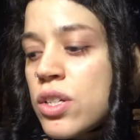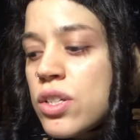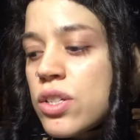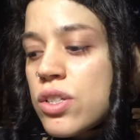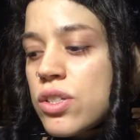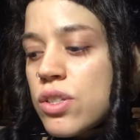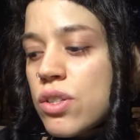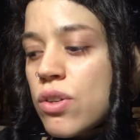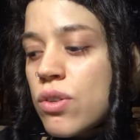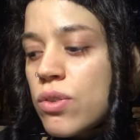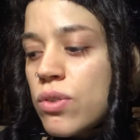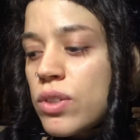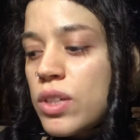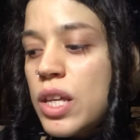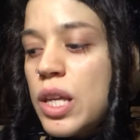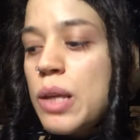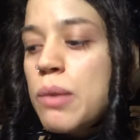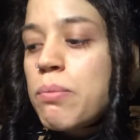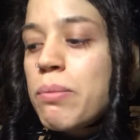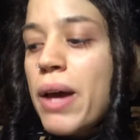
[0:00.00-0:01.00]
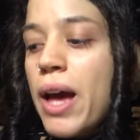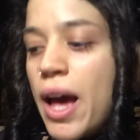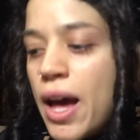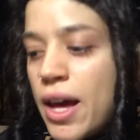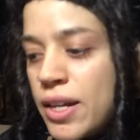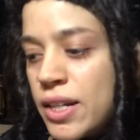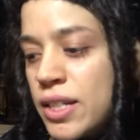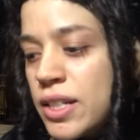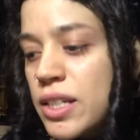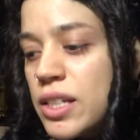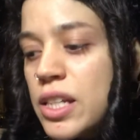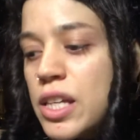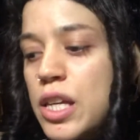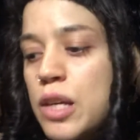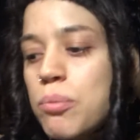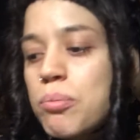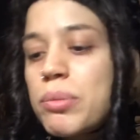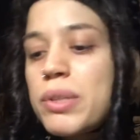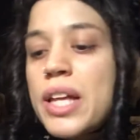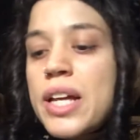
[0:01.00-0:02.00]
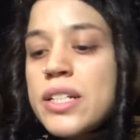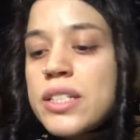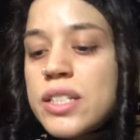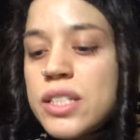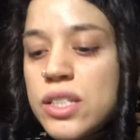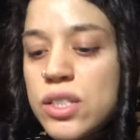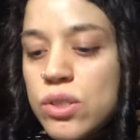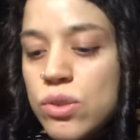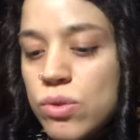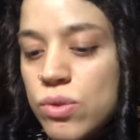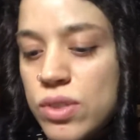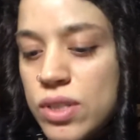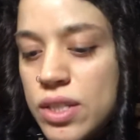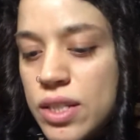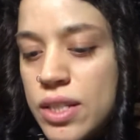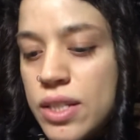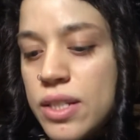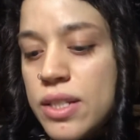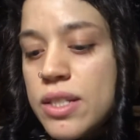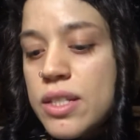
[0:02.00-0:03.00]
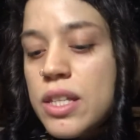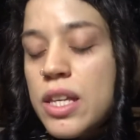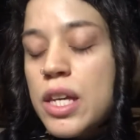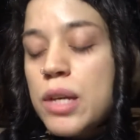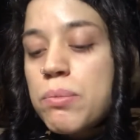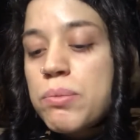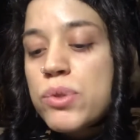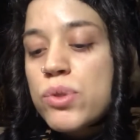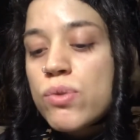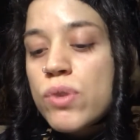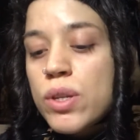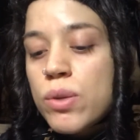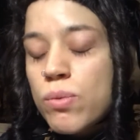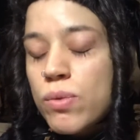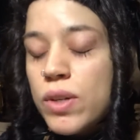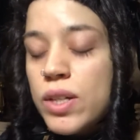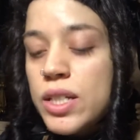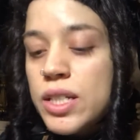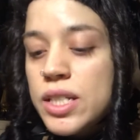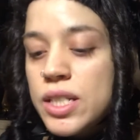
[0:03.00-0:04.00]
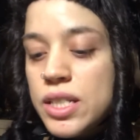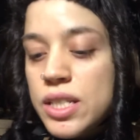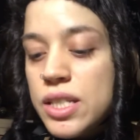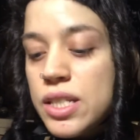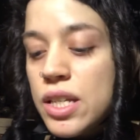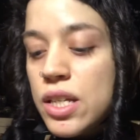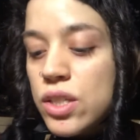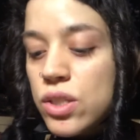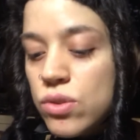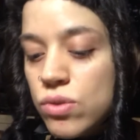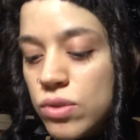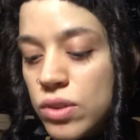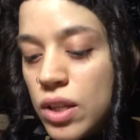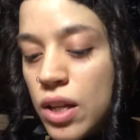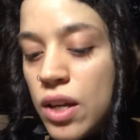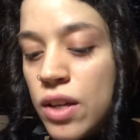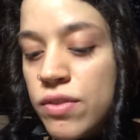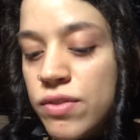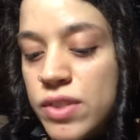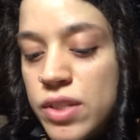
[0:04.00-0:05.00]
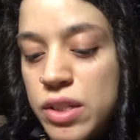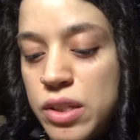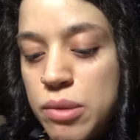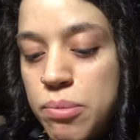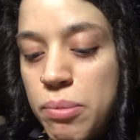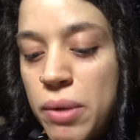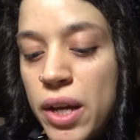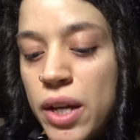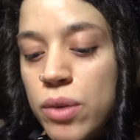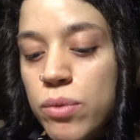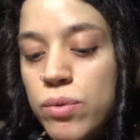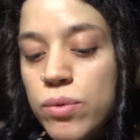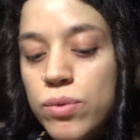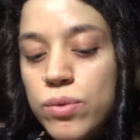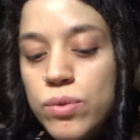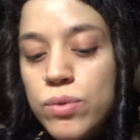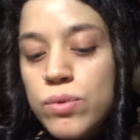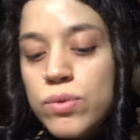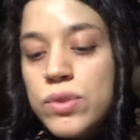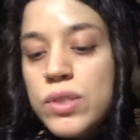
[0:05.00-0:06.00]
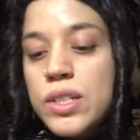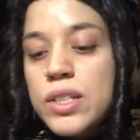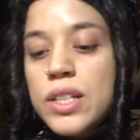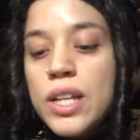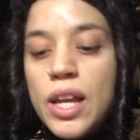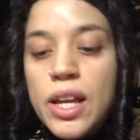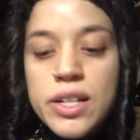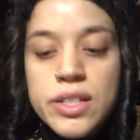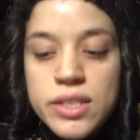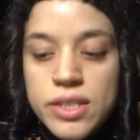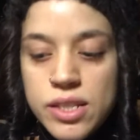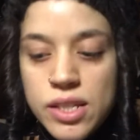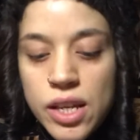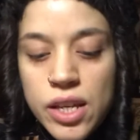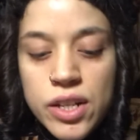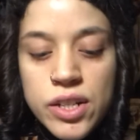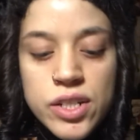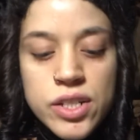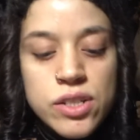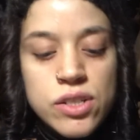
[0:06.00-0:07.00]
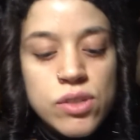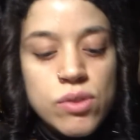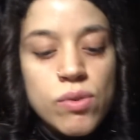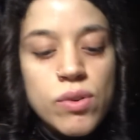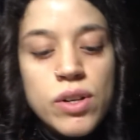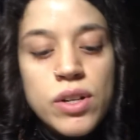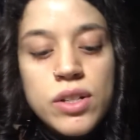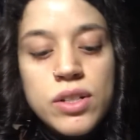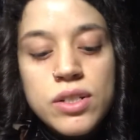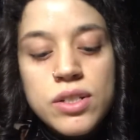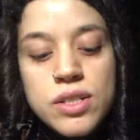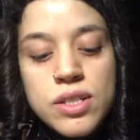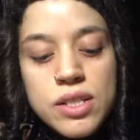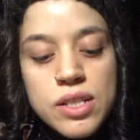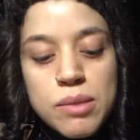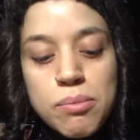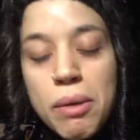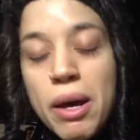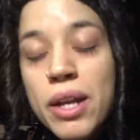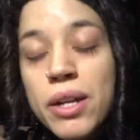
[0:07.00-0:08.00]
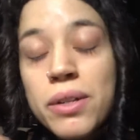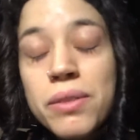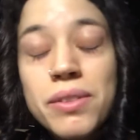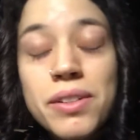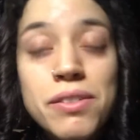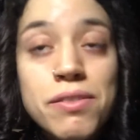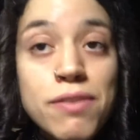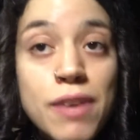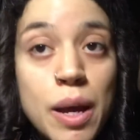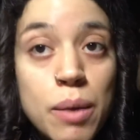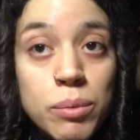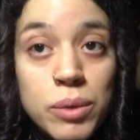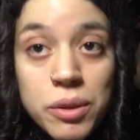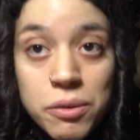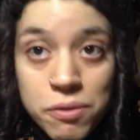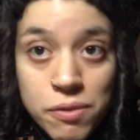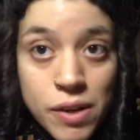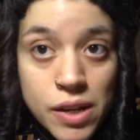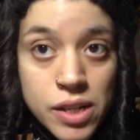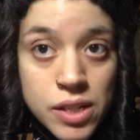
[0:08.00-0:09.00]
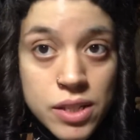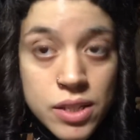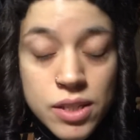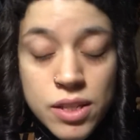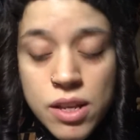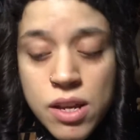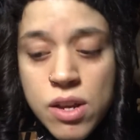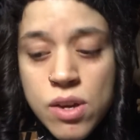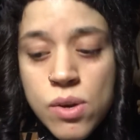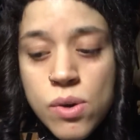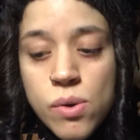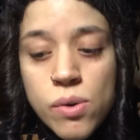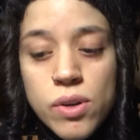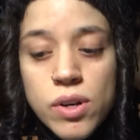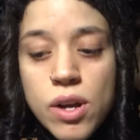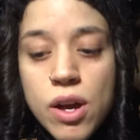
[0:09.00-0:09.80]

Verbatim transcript: so keep at it keep planting those seeds keep doing what it is that you love despite the naysayers or it doesn't matter if they're family friends or